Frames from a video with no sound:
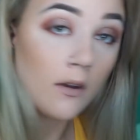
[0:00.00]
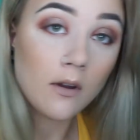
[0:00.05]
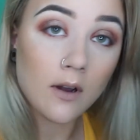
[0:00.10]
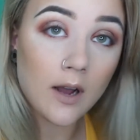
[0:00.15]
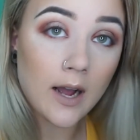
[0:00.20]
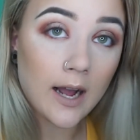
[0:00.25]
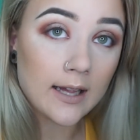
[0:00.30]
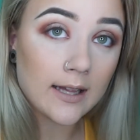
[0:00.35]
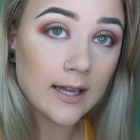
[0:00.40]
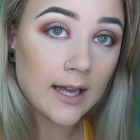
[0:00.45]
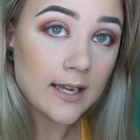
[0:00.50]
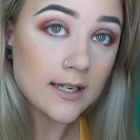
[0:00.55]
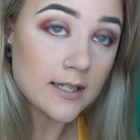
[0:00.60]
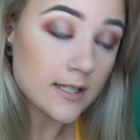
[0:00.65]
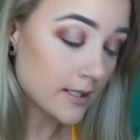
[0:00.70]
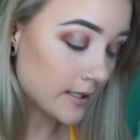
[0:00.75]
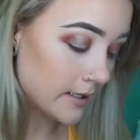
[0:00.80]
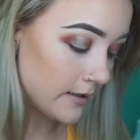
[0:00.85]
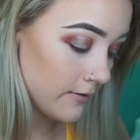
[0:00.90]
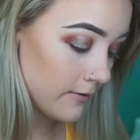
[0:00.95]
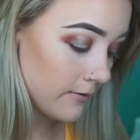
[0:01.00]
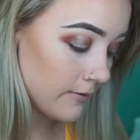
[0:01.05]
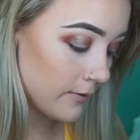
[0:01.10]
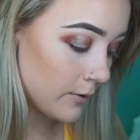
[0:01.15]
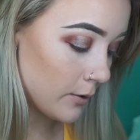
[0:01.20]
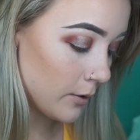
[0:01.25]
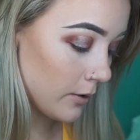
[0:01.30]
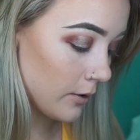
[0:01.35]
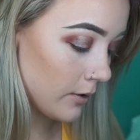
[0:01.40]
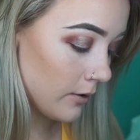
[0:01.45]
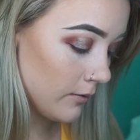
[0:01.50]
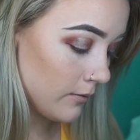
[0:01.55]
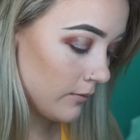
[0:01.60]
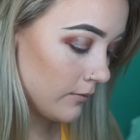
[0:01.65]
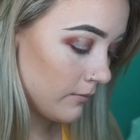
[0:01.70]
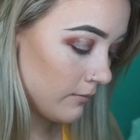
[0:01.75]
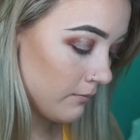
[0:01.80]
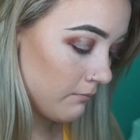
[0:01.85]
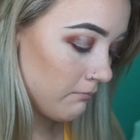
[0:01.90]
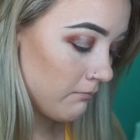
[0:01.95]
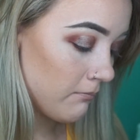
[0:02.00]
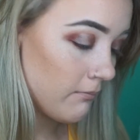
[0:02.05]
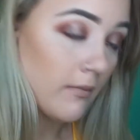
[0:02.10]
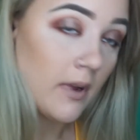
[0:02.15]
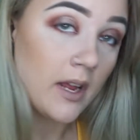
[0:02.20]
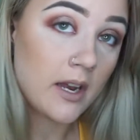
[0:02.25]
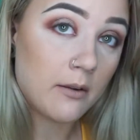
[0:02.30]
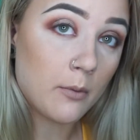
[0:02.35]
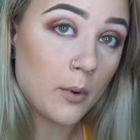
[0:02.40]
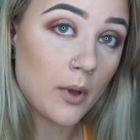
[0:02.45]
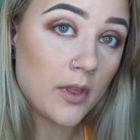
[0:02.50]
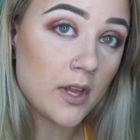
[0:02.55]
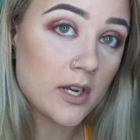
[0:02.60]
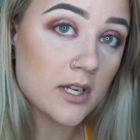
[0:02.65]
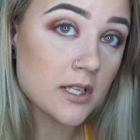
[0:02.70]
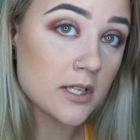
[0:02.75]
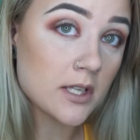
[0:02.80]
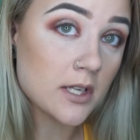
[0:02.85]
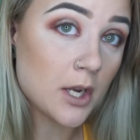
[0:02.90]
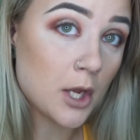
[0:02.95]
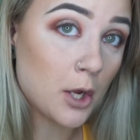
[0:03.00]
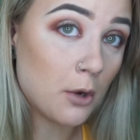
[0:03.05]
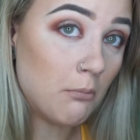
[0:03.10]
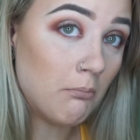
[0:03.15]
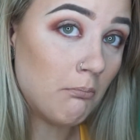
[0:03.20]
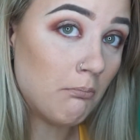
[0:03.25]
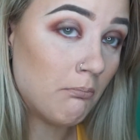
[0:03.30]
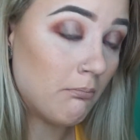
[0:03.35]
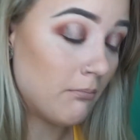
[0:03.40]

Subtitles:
highlight, for anyone that doesn't know.